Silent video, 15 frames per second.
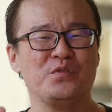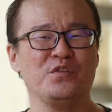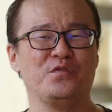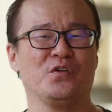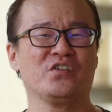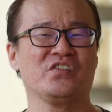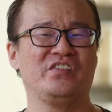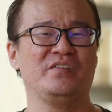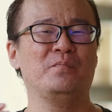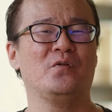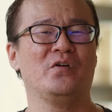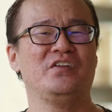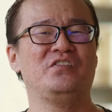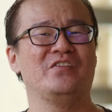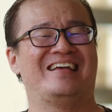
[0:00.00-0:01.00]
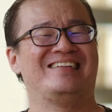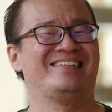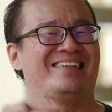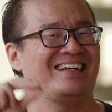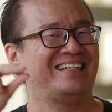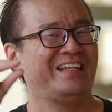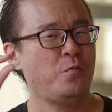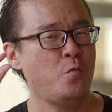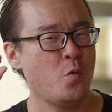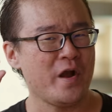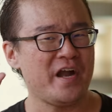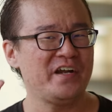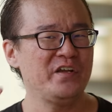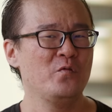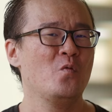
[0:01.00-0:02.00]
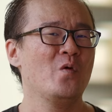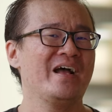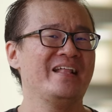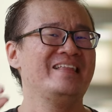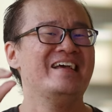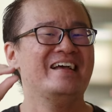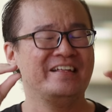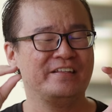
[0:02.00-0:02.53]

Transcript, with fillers: the focusing point to exactly where you want